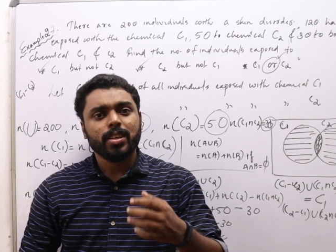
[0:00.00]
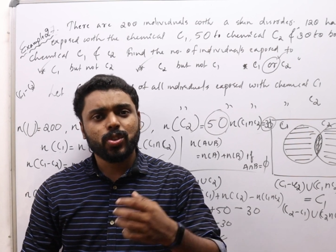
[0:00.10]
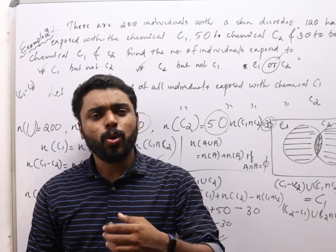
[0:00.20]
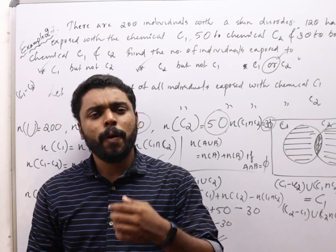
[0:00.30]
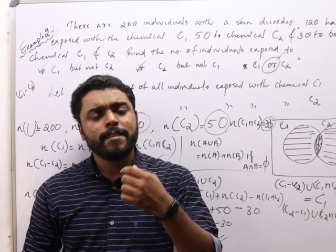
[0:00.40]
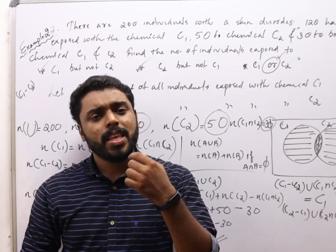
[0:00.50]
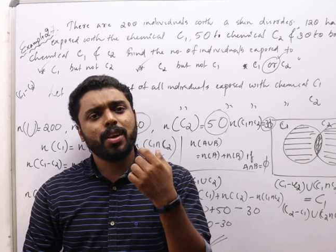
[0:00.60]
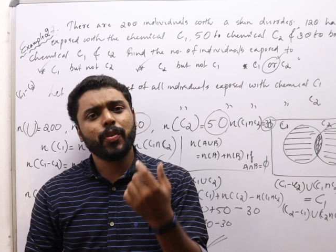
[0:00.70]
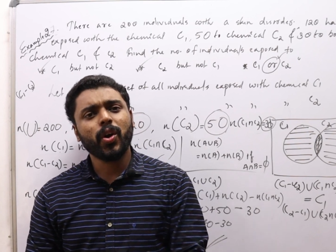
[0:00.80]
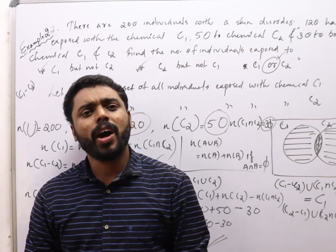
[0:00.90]
So
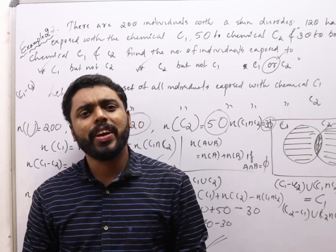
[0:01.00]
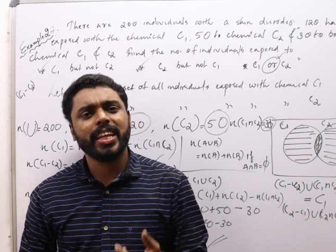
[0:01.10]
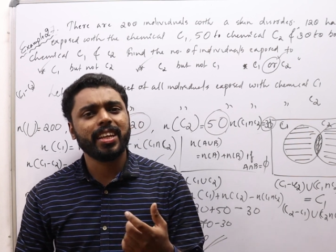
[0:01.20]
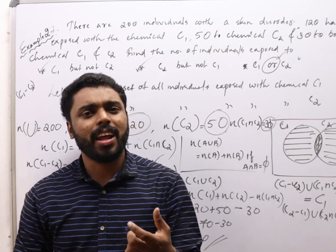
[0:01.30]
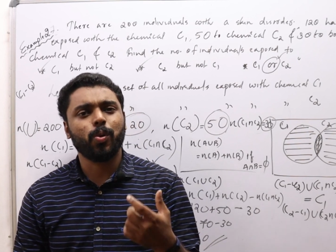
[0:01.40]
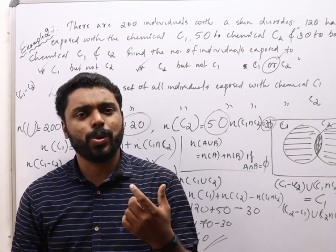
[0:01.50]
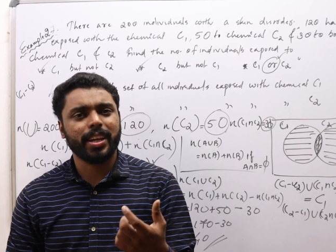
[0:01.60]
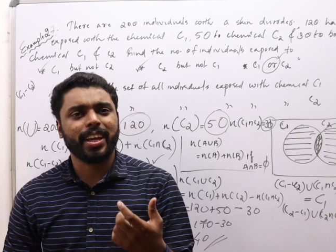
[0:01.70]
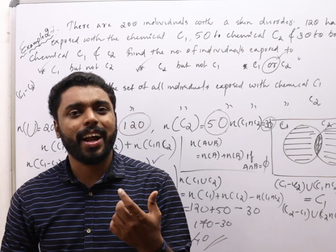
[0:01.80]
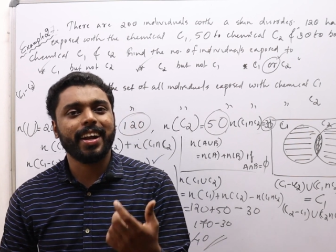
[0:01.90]
if you have any
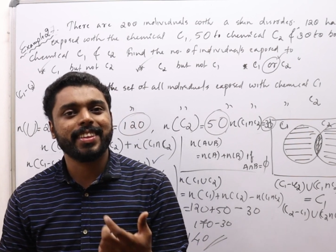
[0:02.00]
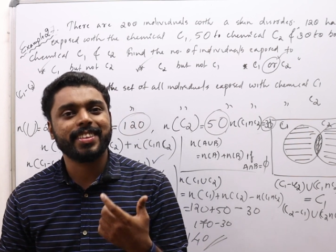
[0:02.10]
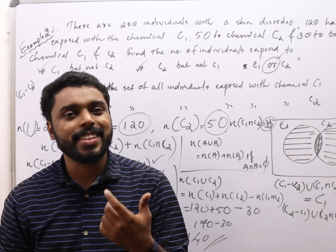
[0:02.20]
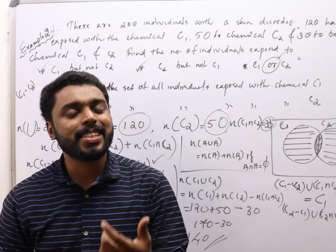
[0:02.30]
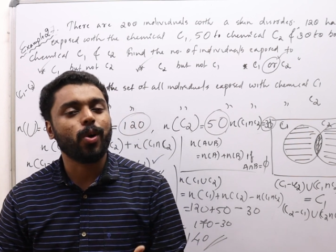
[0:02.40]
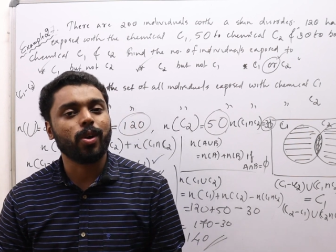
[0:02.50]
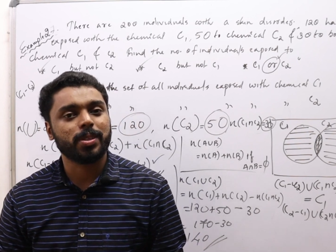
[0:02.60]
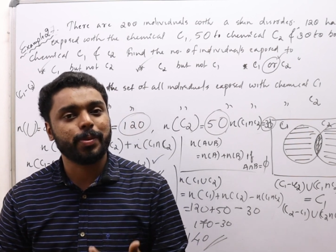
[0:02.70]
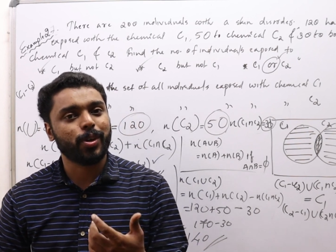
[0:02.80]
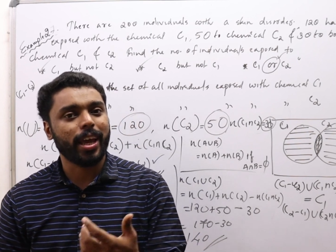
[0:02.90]
doubt regarding this
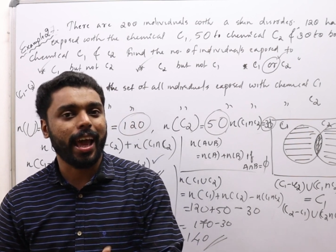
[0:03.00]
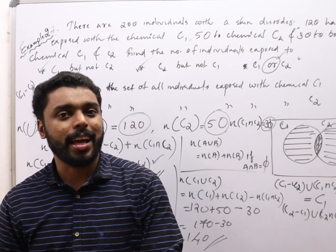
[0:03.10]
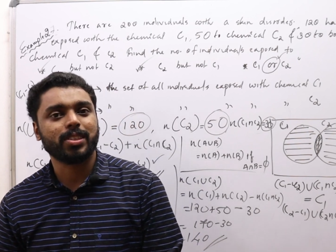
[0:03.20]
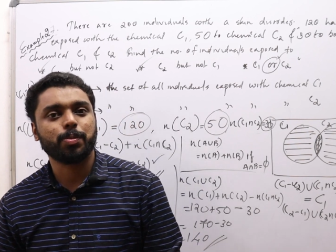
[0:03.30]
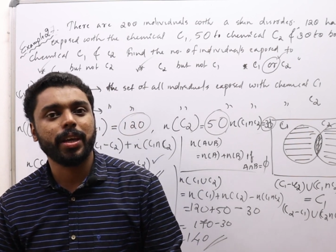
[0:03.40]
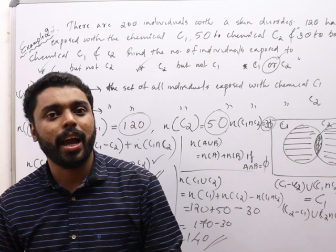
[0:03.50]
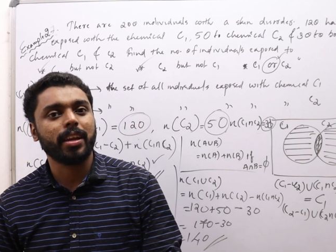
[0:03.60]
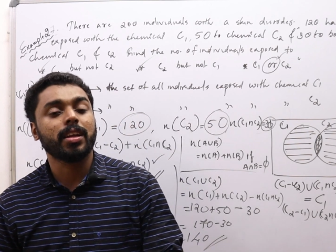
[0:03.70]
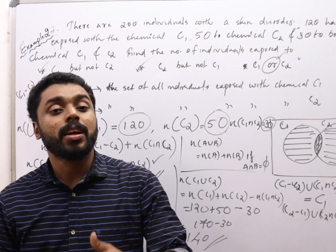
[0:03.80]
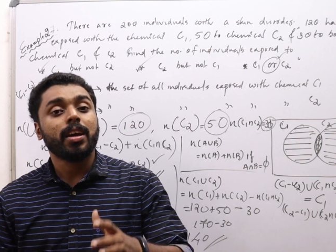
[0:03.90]
concept, you can ask me, and